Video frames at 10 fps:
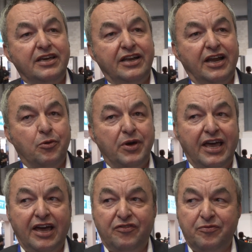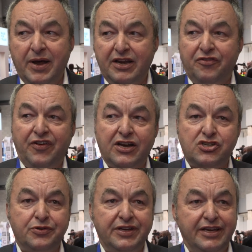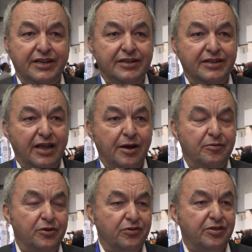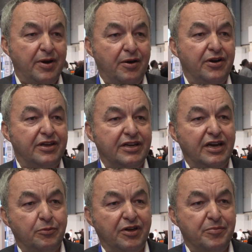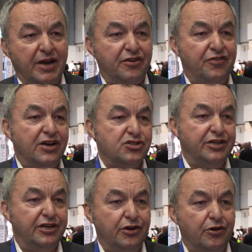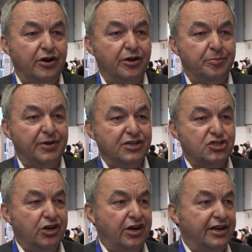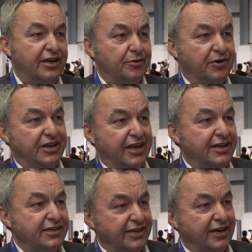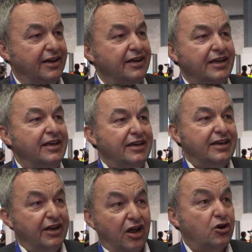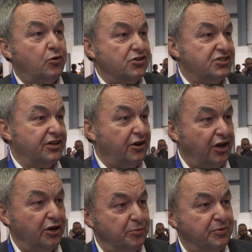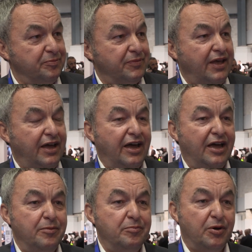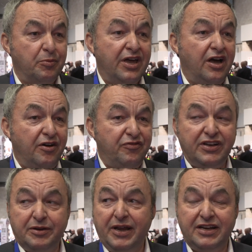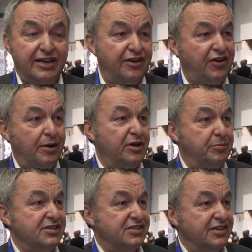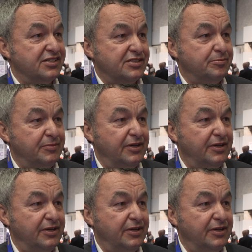We have manufacturing in North America, we have manufacturing in Europe, in China, in India, across the globe. But we are fundamentally a family business.